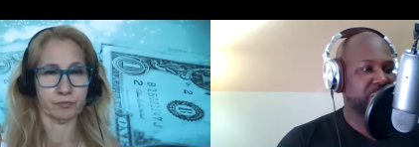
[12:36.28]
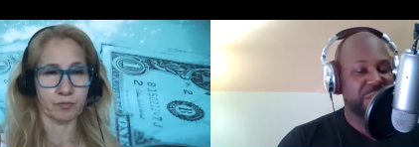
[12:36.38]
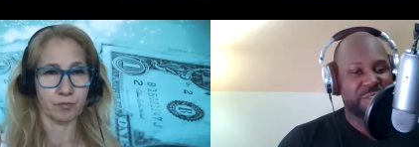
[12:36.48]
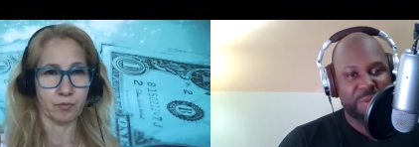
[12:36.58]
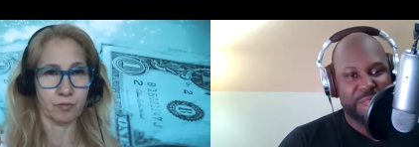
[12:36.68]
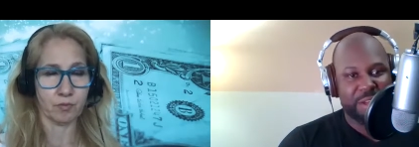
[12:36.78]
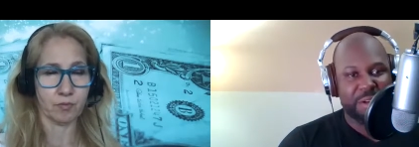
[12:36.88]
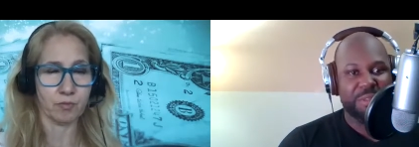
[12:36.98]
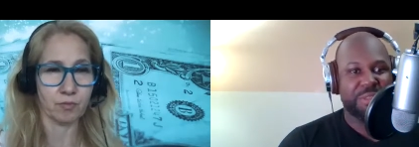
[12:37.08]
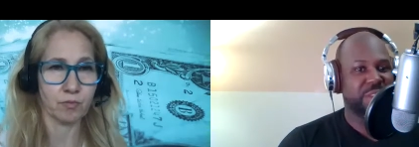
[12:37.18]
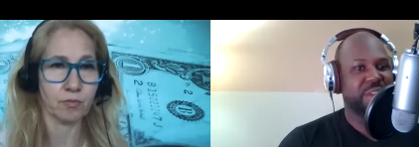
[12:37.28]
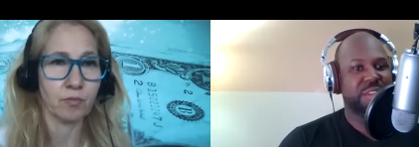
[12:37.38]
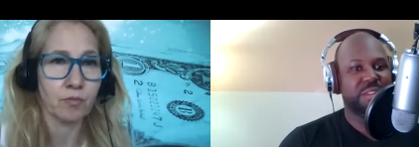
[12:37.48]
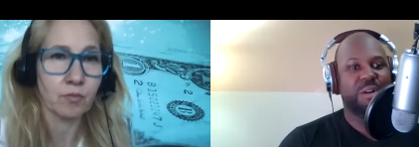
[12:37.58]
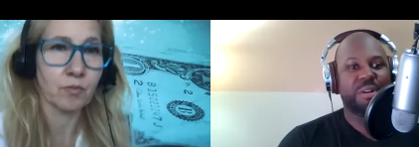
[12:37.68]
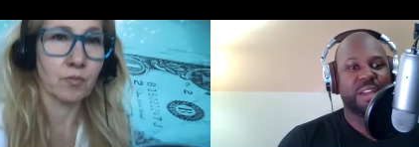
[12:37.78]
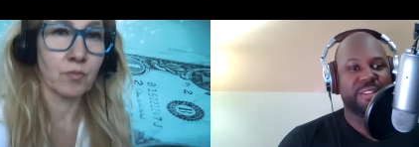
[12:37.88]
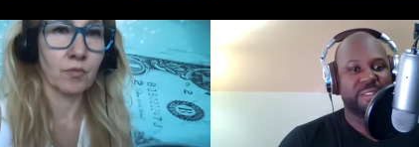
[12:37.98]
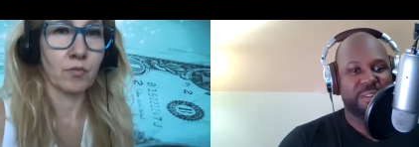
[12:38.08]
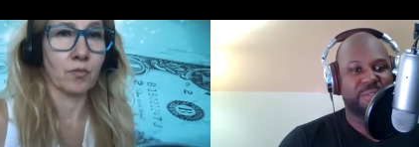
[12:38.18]
Speaker 1: mental health and, and all
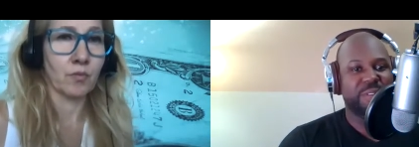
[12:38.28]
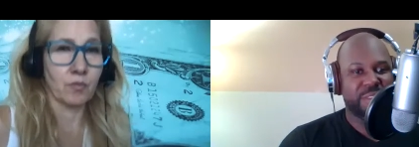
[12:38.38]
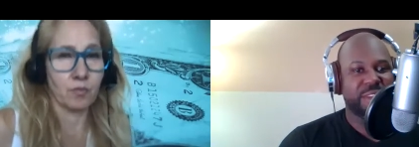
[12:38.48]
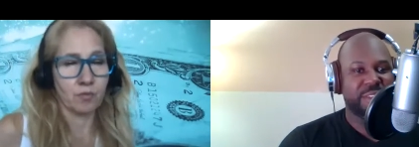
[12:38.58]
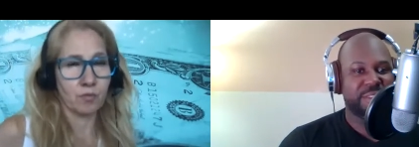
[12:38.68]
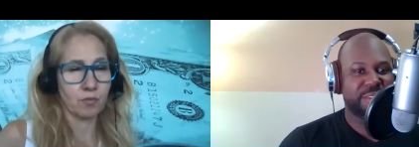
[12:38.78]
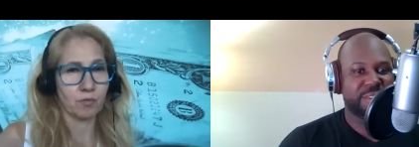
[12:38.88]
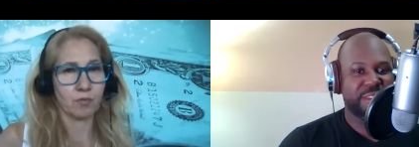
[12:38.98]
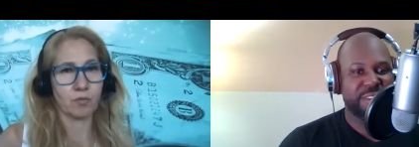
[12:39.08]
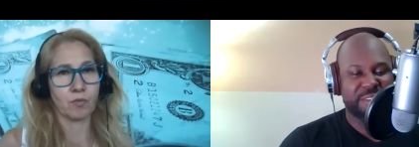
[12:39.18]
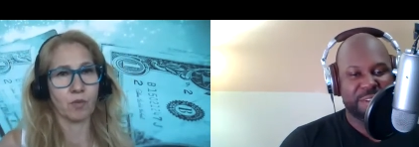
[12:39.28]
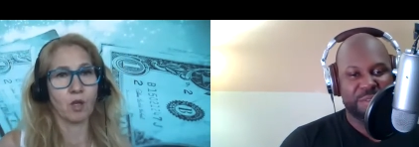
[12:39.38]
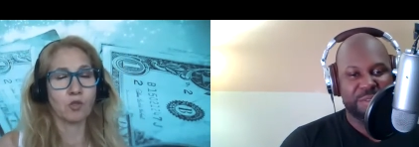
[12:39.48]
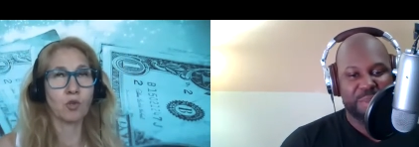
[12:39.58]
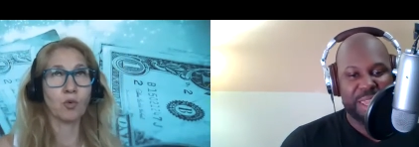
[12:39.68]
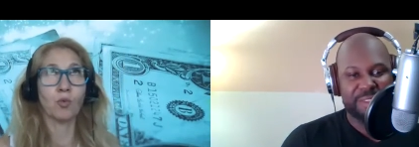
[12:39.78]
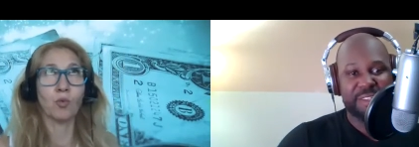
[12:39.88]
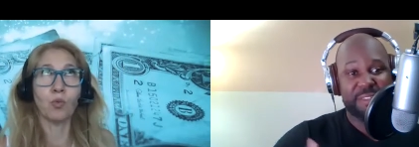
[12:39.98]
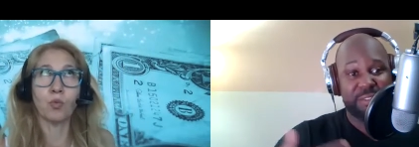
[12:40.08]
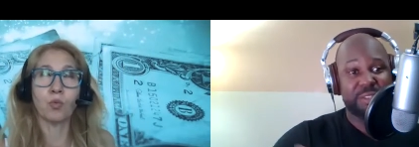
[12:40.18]
kinds of different things and so, so
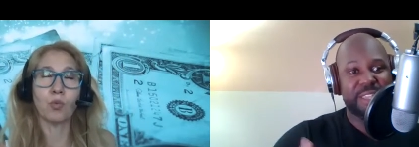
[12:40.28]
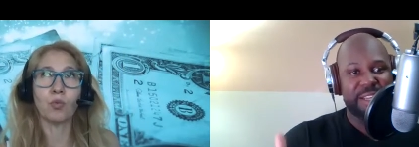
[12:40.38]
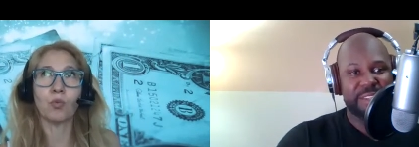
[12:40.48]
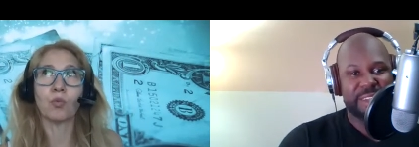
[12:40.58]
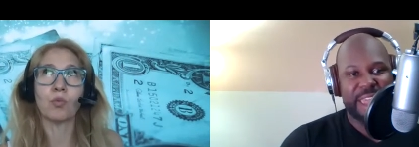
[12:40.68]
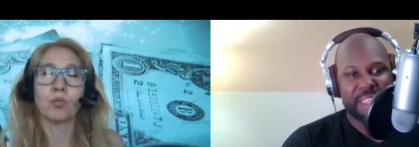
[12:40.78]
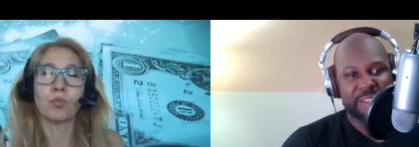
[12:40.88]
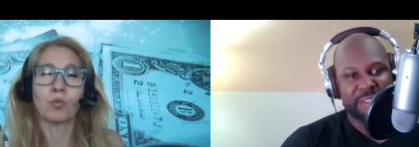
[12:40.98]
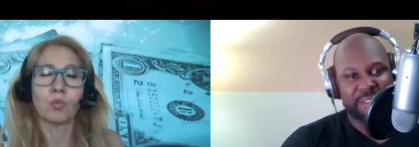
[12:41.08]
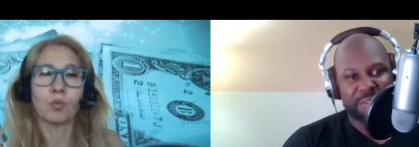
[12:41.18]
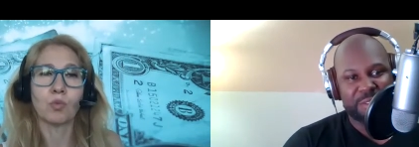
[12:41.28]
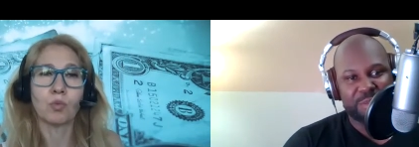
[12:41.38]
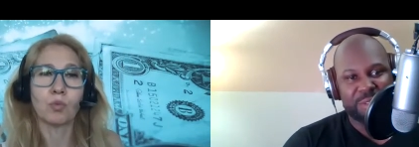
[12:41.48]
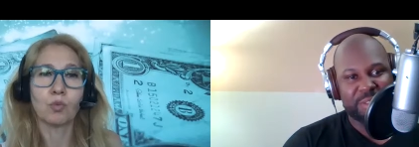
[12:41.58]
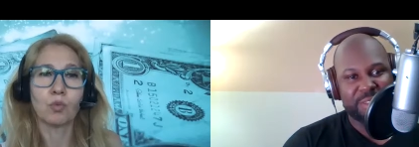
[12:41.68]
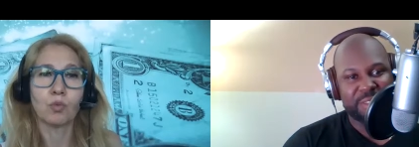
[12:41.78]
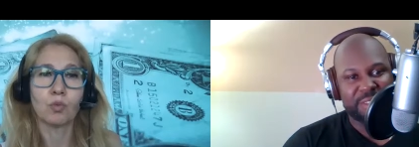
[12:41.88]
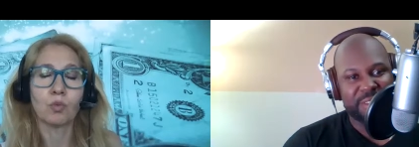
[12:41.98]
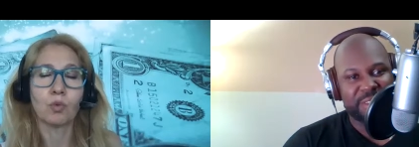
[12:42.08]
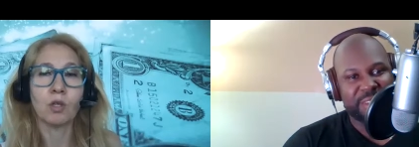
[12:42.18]
looked at as a catalyst in those communities
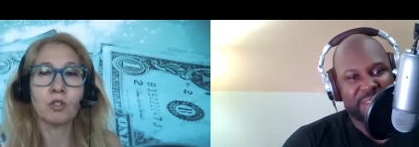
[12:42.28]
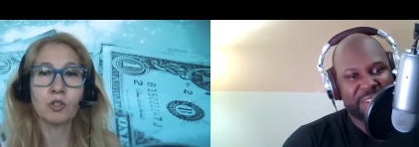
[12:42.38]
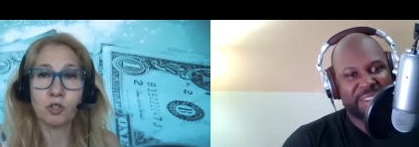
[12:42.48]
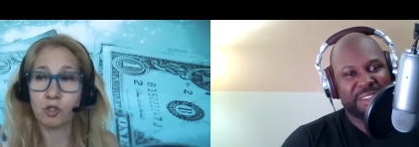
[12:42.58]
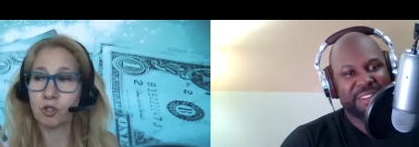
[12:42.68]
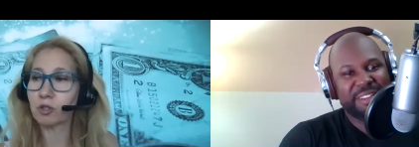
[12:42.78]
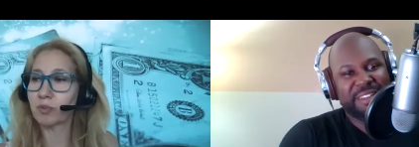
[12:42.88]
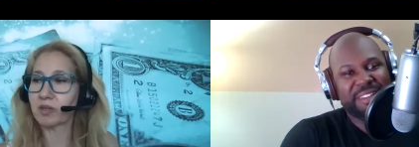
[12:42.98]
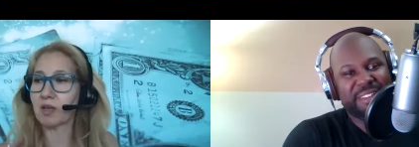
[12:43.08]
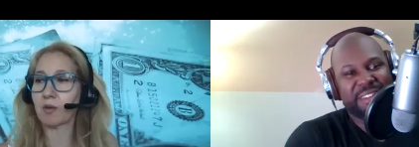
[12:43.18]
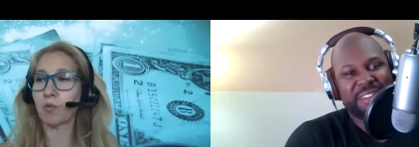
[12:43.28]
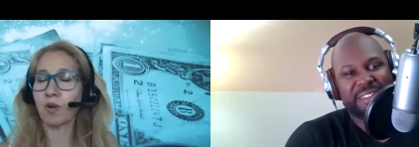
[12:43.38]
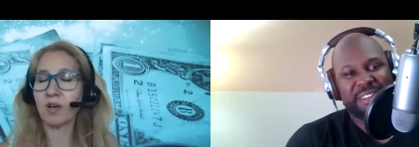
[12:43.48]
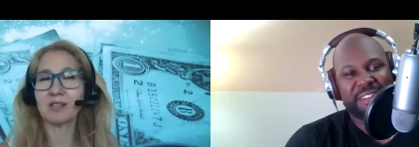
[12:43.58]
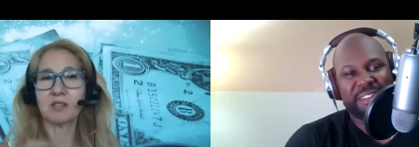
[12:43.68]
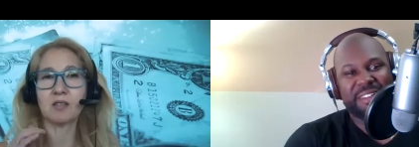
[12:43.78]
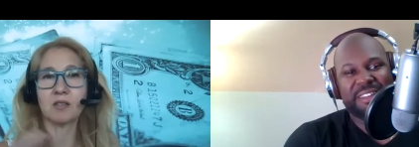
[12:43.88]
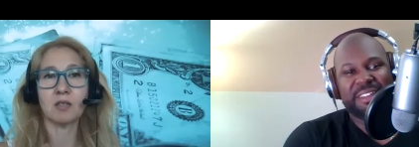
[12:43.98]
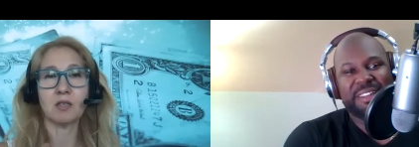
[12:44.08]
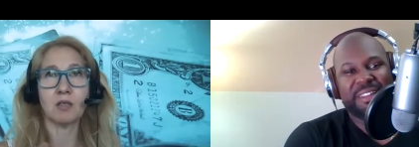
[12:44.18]
Speaker 2: understood but then what is
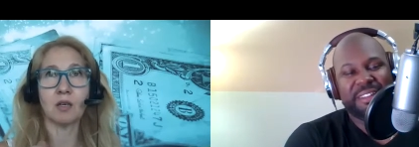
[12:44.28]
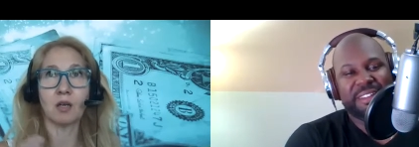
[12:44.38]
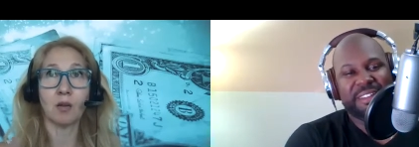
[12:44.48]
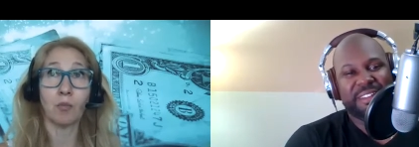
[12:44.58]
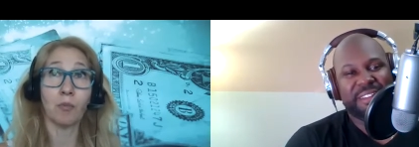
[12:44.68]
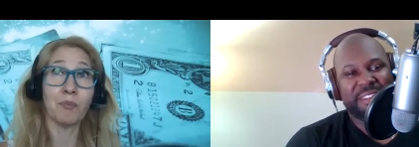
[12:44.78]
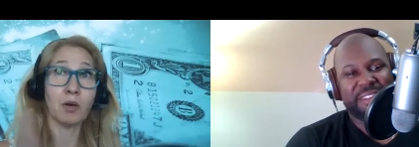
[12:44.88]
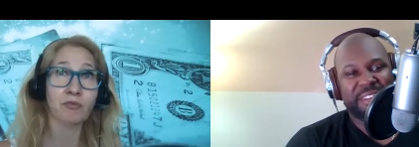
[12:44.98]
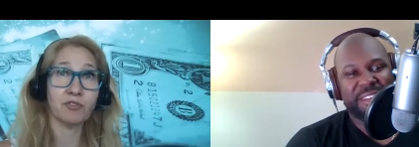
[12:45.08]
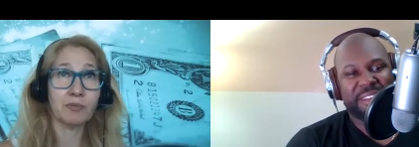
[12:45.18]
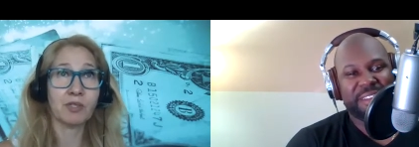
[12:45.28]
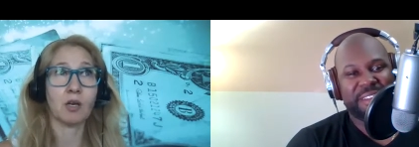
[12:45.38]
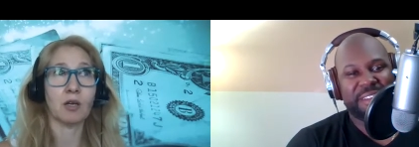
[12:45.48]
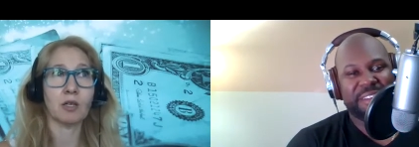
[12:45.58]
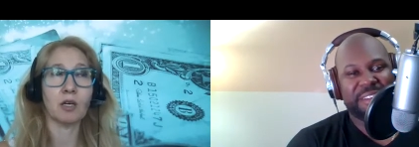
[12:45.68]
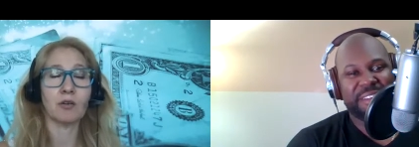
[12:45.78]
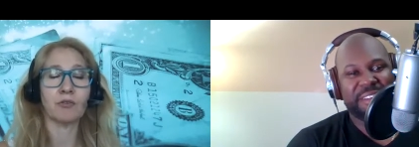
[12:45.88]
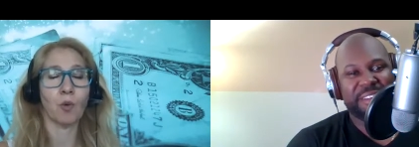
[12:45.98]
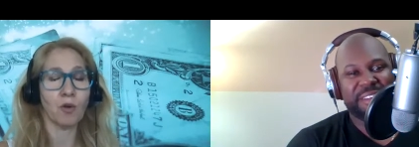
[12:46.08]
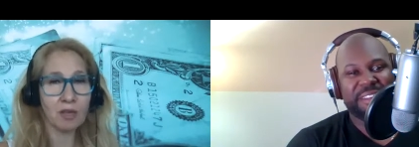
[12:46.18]
the flip side
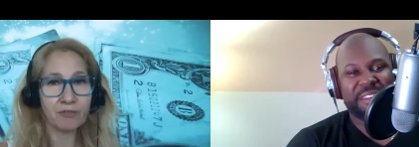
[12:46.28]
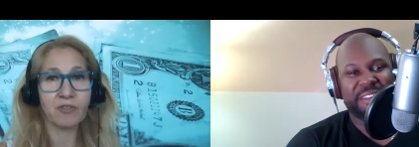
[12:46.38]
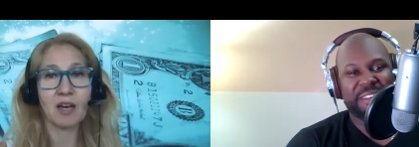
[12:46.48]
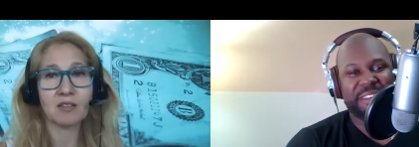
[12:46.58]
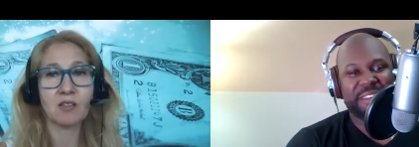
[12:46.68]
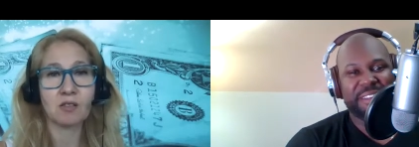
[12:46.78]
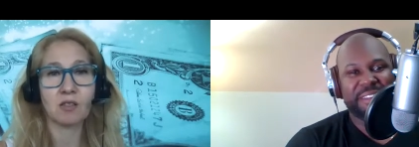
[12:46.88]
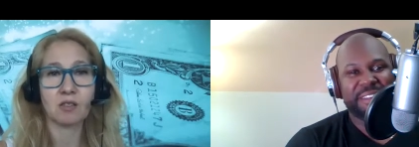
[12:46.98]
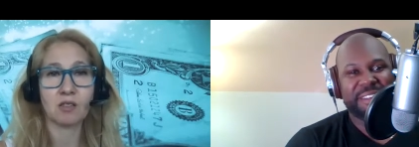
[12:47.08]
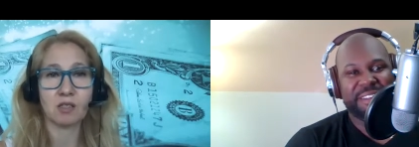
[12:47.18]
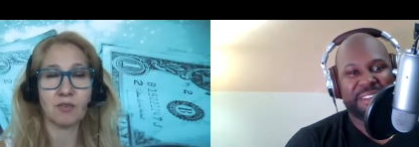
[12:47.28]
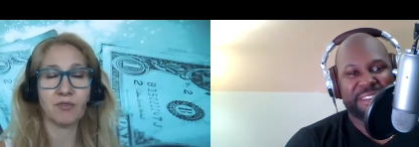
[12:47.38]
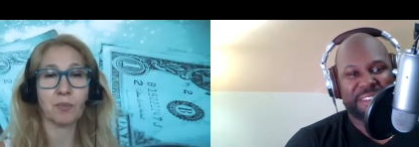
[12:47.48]
of if that doesn't exist if the